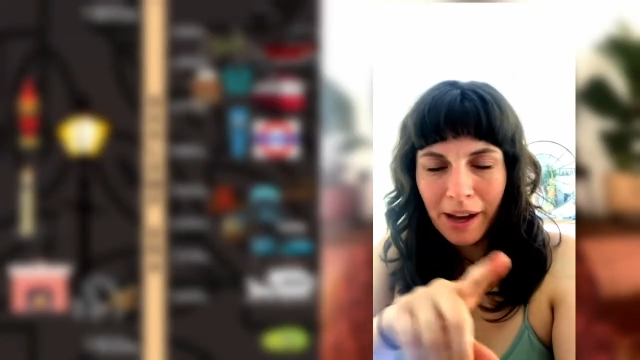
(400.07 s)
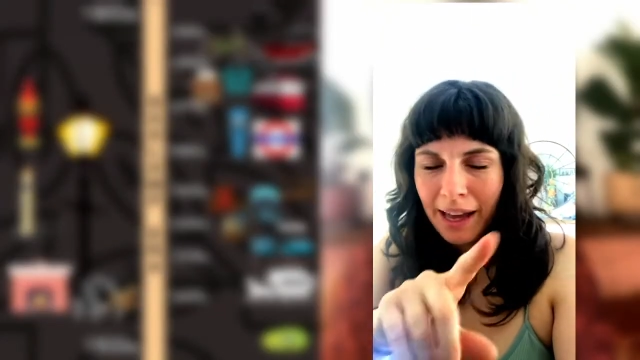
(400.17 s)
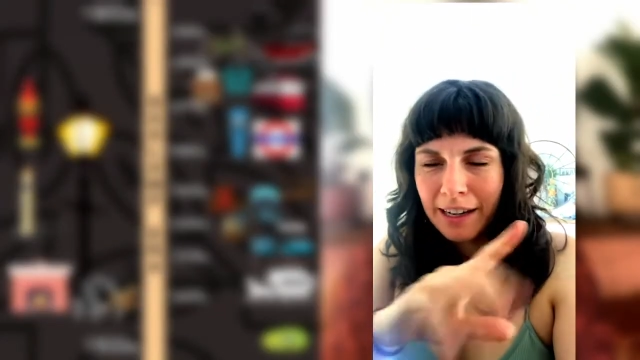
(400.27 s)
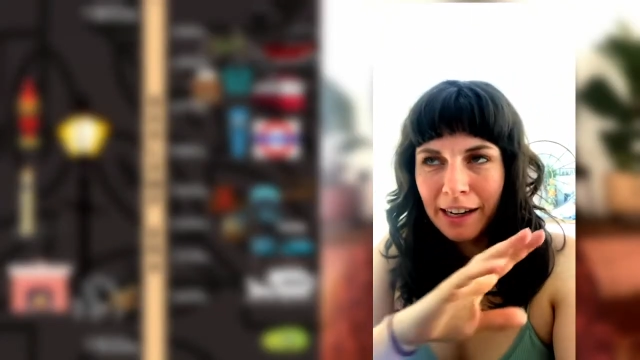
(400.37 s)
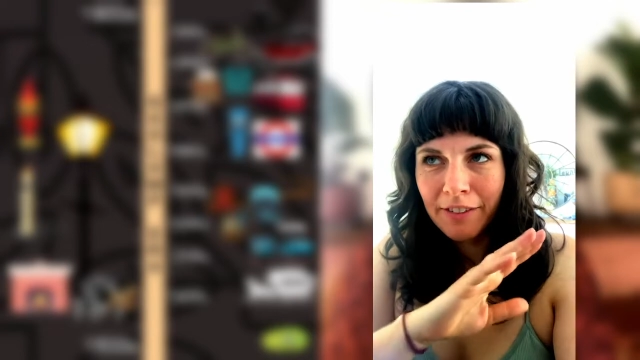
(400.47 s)

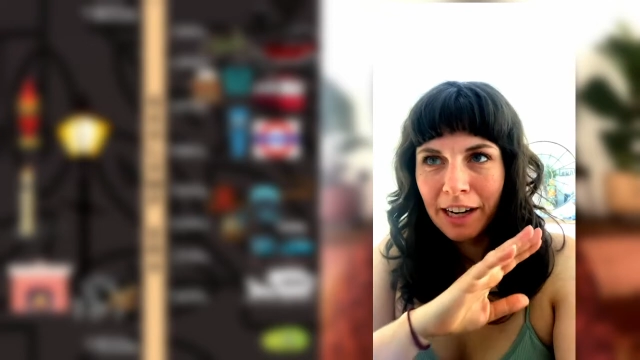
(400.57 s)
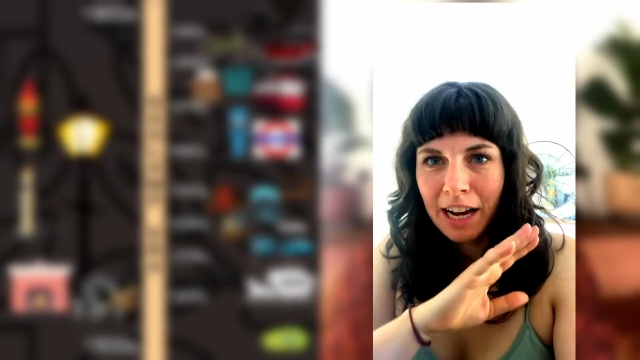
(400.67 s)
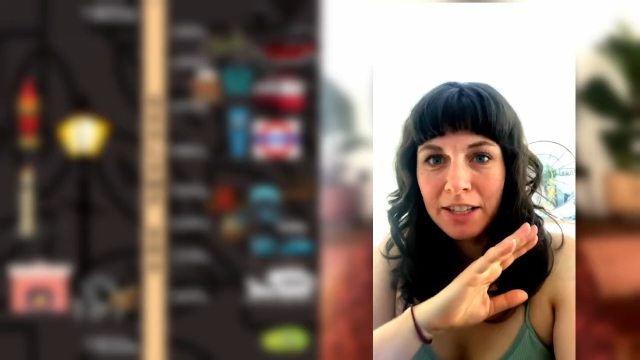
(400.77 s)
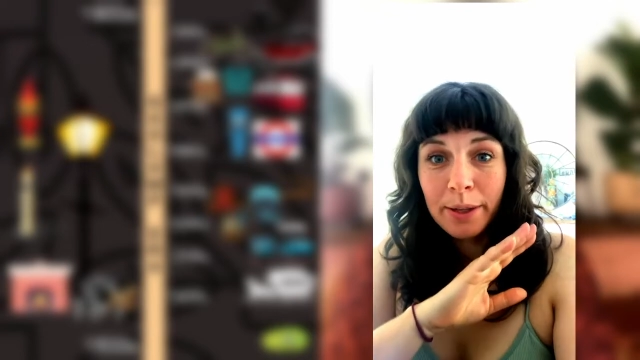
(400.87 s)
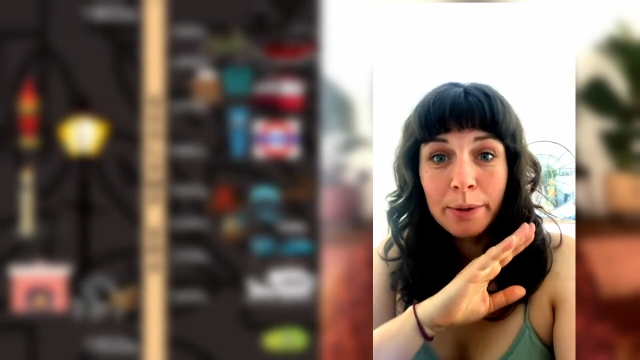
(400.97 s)
and I
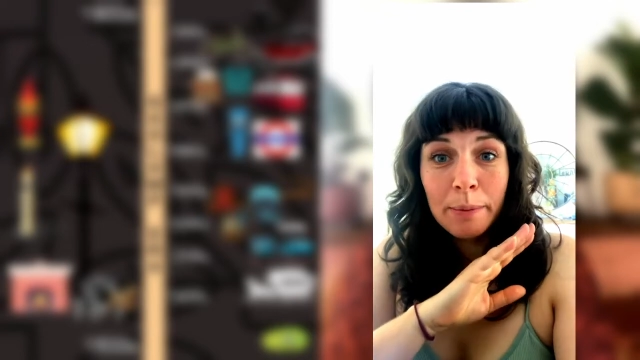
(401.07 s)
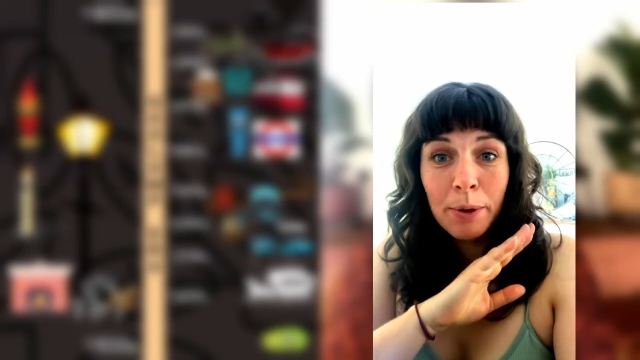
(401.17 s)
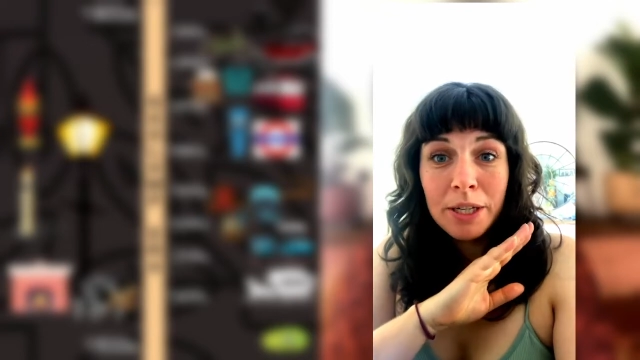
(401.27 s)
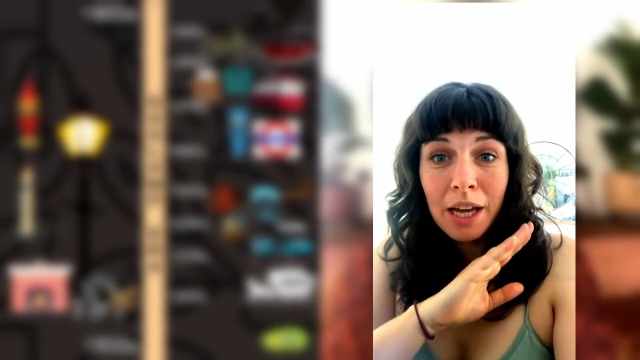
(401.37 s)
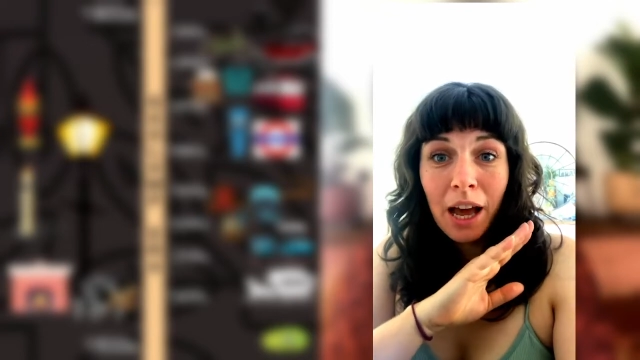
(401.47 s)
realised there was a
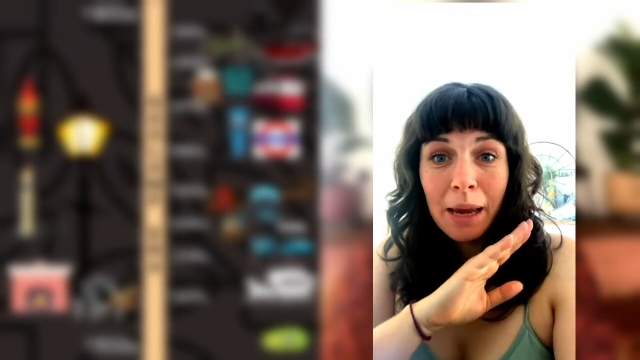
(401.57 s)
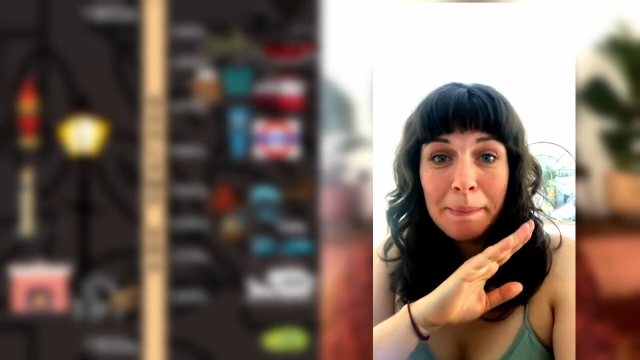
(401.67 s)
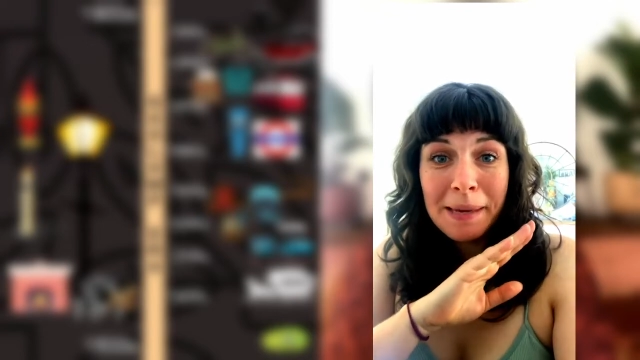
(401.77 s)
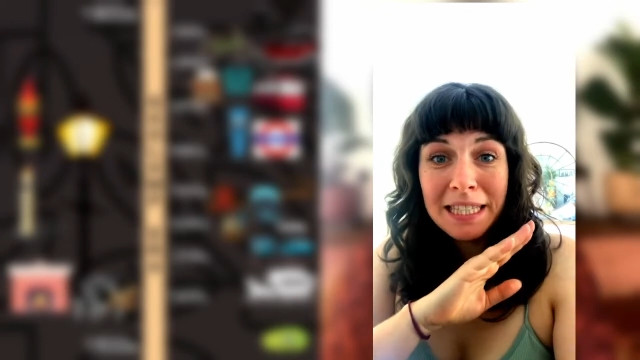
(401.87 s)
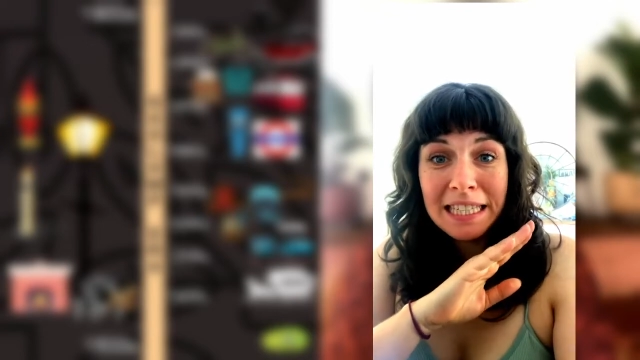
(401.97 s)
point I
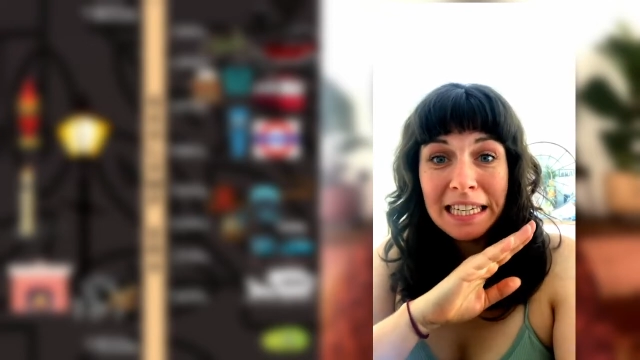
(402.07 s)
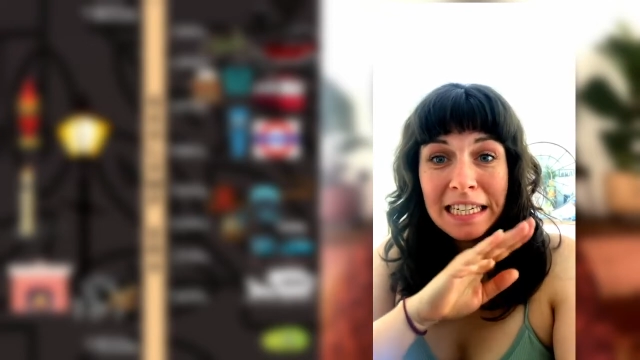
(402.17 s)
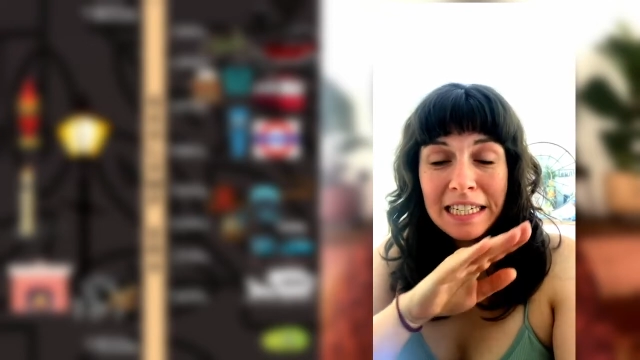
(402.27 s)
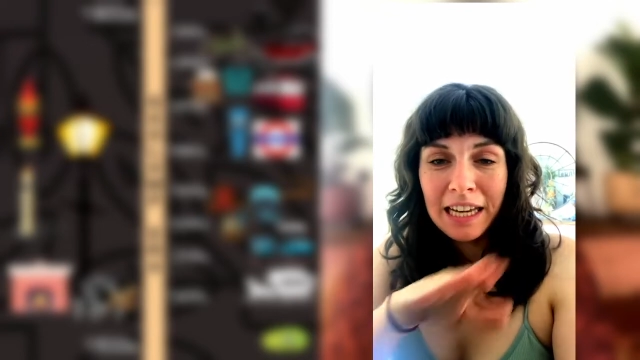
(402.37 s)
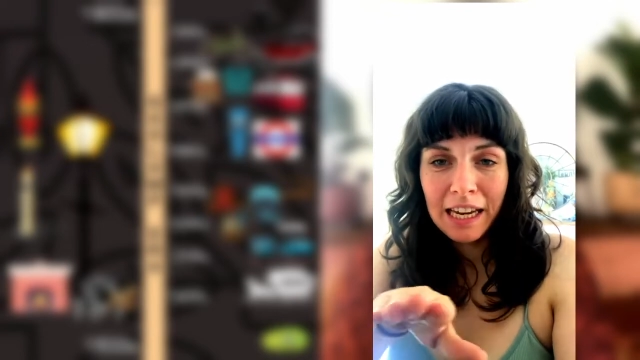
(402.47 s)
missed
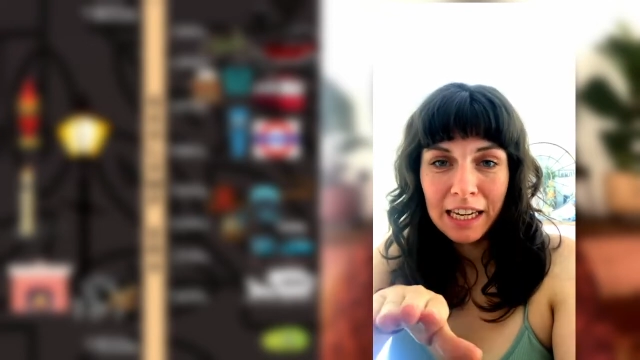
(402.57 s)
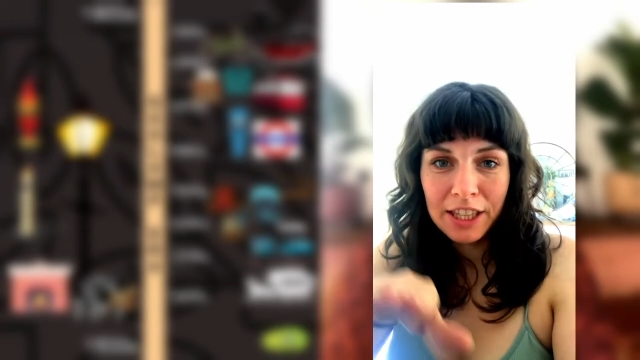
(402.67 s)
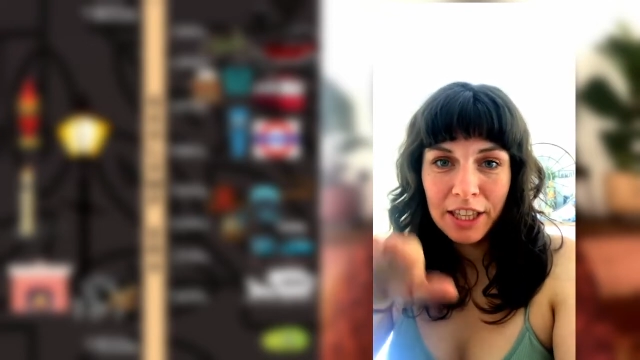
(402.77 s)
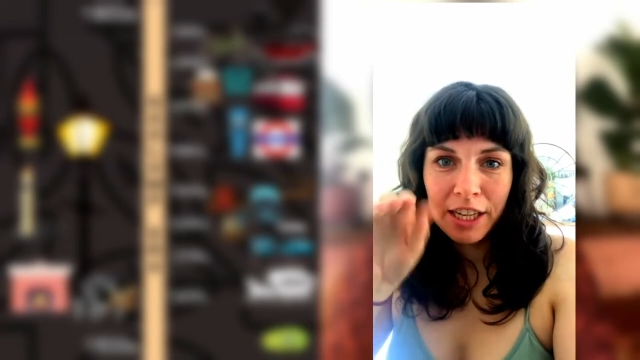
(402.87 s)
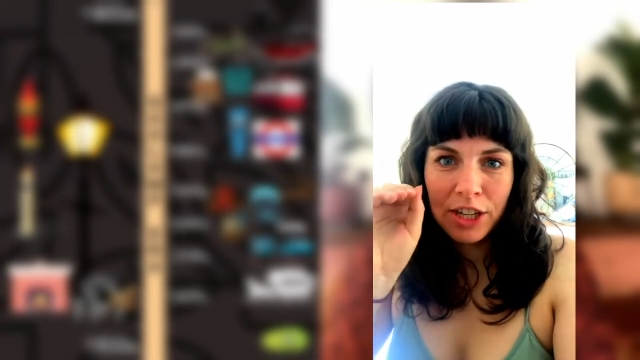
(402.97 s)
entirely
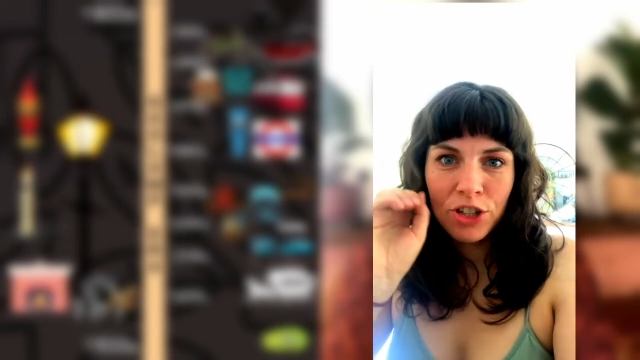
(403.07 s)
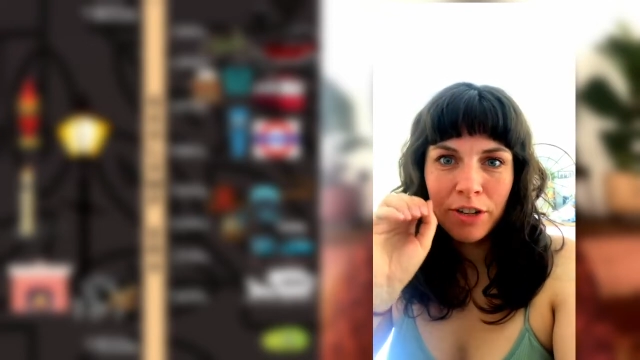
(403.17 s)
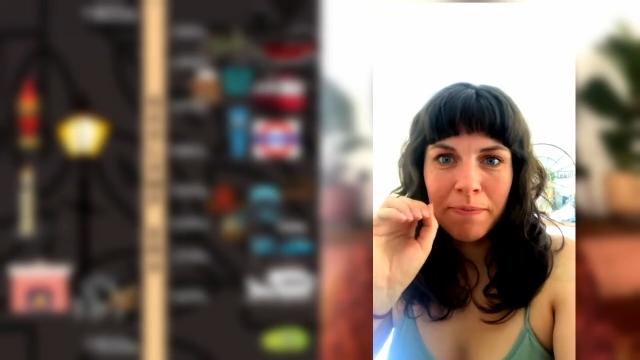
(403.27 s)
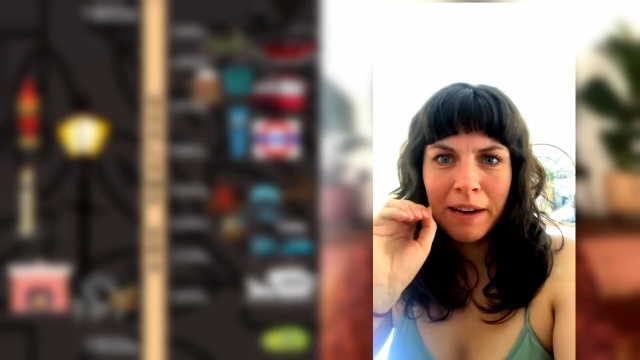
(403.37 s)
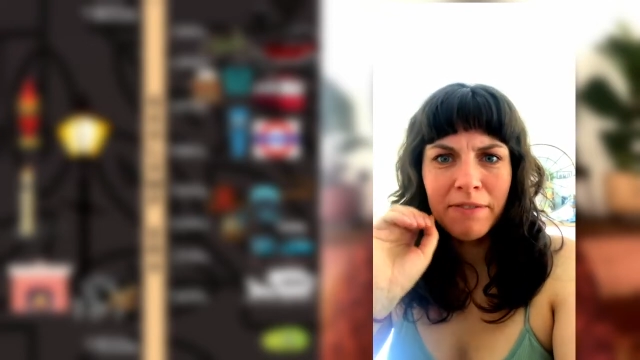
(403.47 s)
that I should have
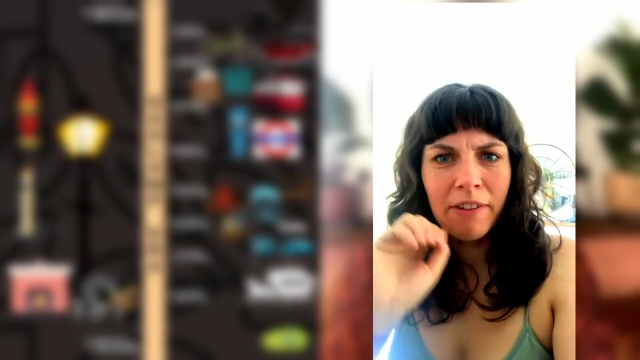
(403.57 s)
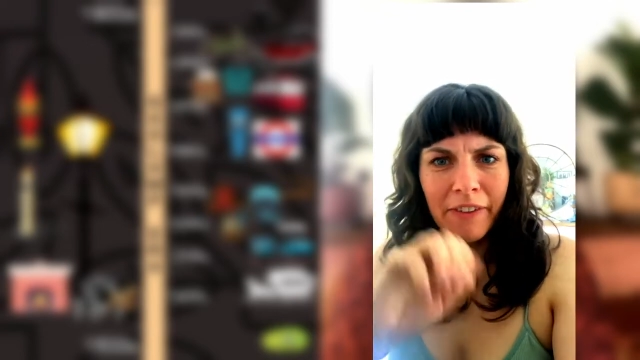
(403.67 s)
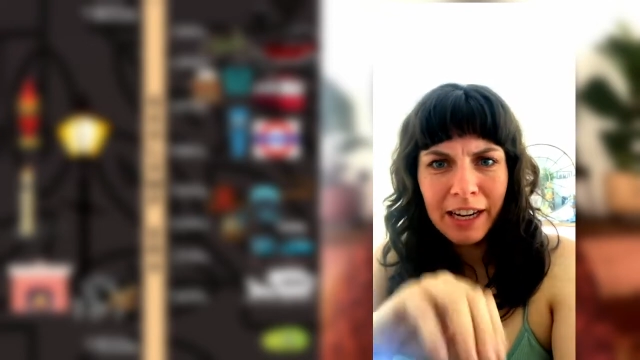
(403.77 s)
made very